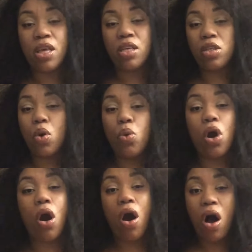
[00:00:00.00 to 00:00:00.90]
So
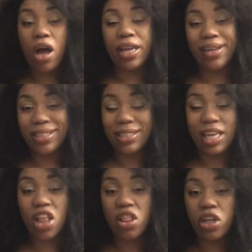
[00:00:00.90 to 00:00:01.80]
we're all here
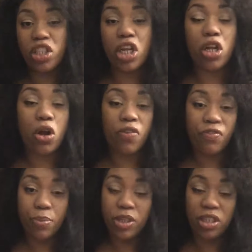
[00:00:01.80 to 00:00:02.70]
together to learn
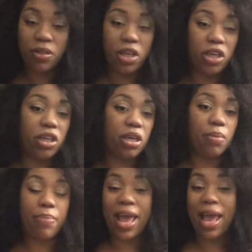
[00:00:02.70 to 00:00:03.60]
from each other,
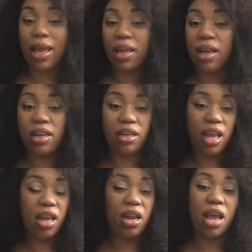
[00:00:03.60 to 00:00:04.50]
good, bad,
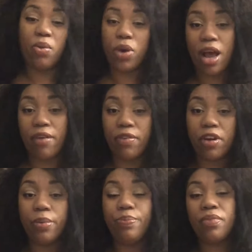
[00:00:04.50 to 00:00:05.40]
and whatever.